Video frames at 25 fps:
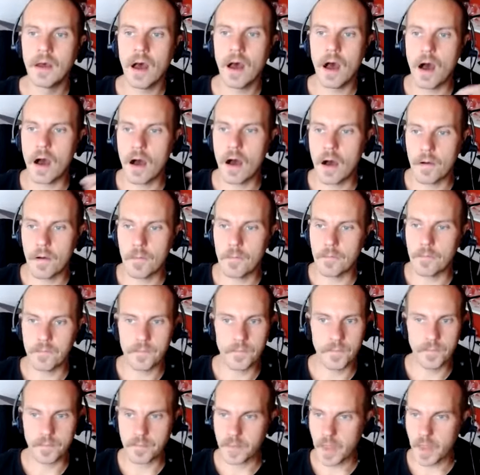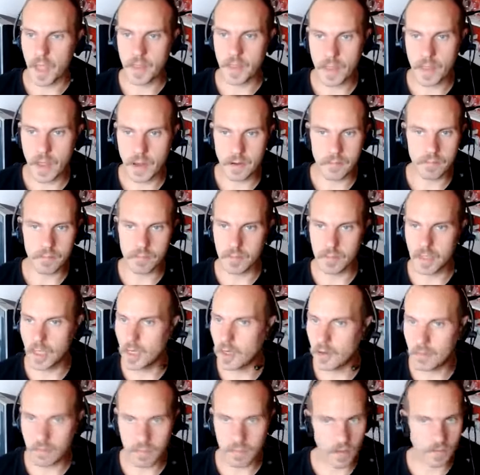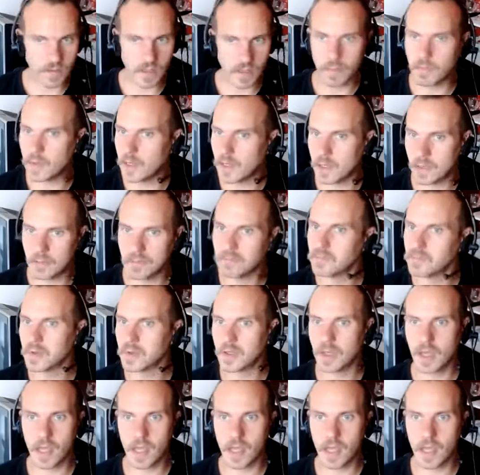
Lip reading: And then, if somebody